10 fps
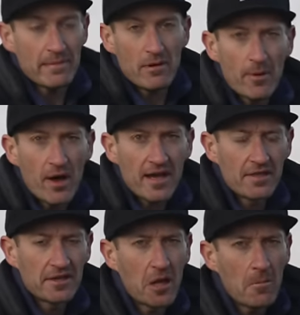demo bike
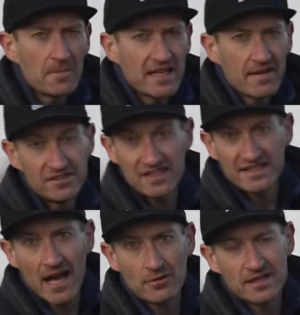the company have
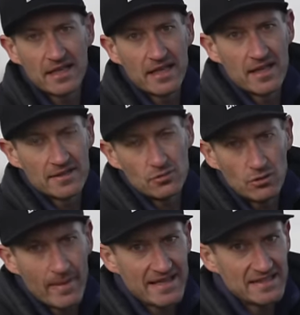sent out to all
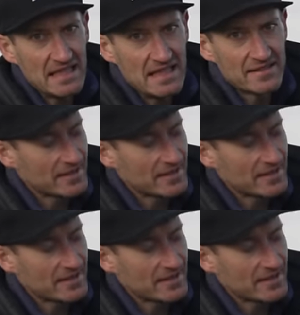the magazines